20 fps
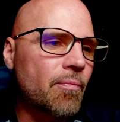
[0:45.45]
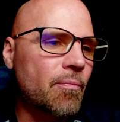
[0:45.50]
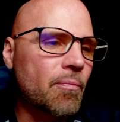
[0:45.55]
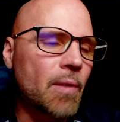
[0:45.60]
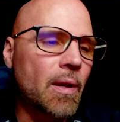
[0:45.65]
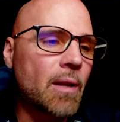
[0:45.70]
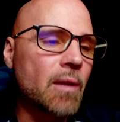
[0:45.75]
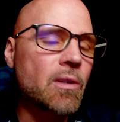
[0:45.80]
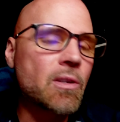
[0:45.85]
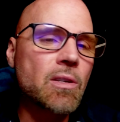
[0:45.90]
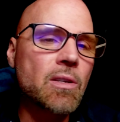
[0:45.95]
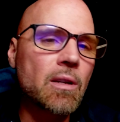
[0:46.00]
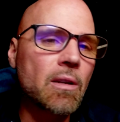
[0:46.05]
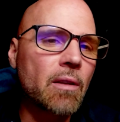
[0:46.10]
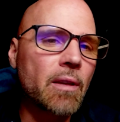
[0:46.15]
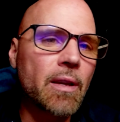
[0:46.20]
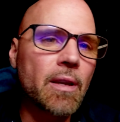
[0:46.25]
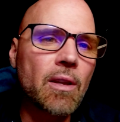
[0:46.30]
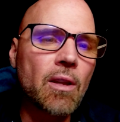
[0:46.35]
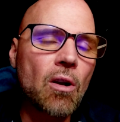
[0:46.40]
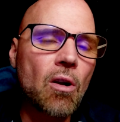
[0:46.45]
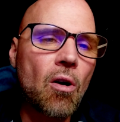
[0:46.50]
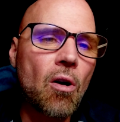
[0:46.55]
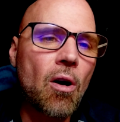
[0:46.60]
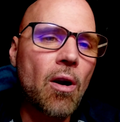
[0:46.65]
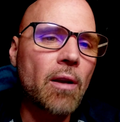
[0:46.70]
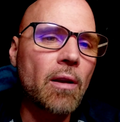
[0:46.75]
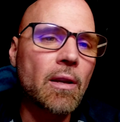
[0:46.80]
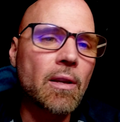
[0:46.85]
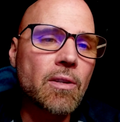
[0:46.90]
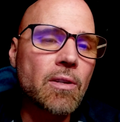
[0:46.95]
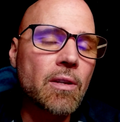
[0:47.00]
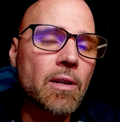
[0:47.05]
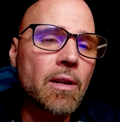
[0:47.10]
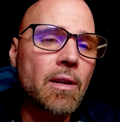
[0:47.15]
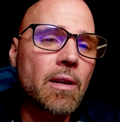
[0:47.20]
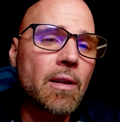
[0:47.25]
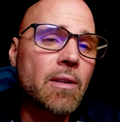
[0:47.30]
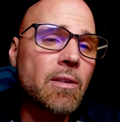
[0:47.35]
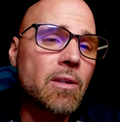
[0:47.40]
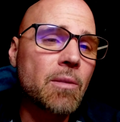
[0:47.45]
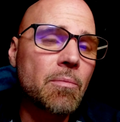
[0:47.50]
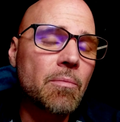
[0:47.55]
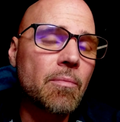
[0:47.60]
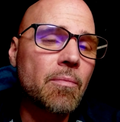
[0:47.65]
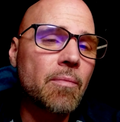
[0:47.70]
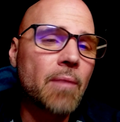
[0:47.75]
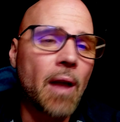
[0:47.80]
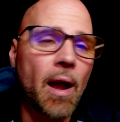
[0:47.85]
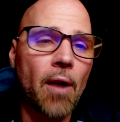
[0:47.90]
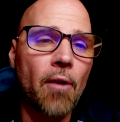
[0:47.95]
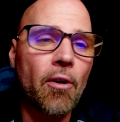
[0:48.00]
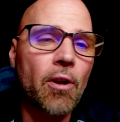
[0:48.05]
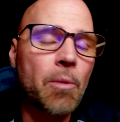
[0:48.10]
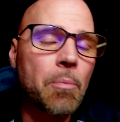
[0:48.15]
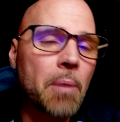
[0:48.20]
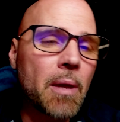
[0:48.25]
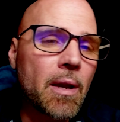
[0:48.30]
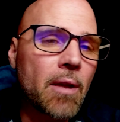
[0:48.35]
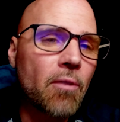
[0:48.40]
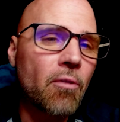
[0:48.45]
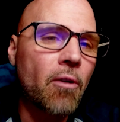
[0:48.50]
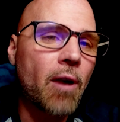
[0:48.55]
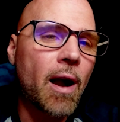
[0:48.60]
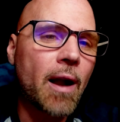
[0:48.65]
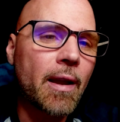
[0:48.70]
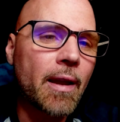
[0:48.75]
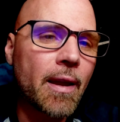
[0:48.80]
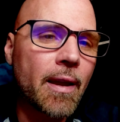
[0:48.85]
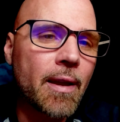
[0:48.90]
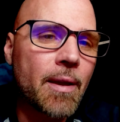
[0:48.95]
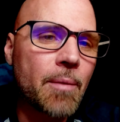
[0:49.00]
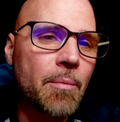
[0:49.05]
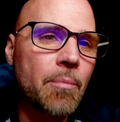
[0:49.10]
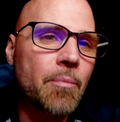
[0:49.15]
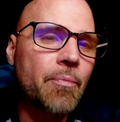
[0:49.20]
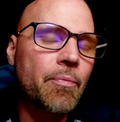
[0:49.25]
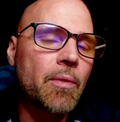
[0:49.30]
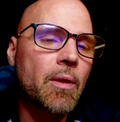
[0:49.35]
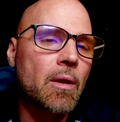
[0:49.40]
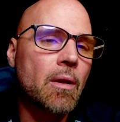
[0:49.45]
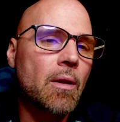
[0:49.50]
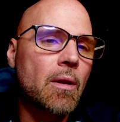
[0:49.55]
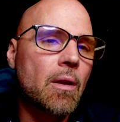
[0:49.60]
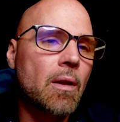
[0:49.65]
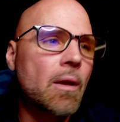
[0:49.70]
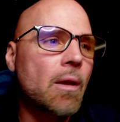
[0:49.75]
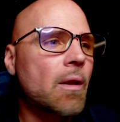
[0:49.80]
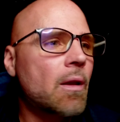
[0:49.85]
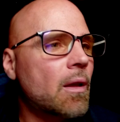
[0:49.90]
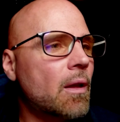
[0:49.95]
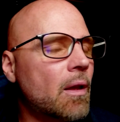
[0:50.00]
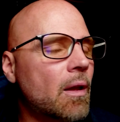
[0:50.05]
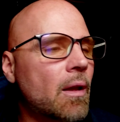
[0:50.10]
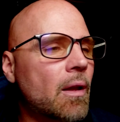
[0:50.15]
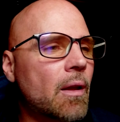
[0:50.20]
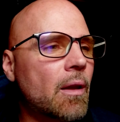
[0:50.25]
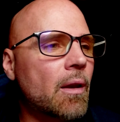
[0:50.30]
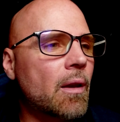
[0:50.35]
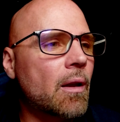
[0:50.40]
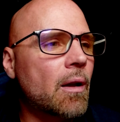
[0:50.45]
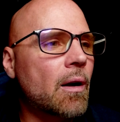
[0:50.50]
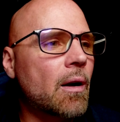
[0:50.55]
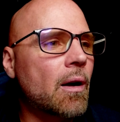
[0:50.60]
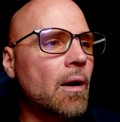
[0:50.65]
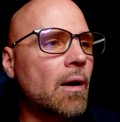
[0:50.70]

being silly in the car listening to some Eric B and Rakim. And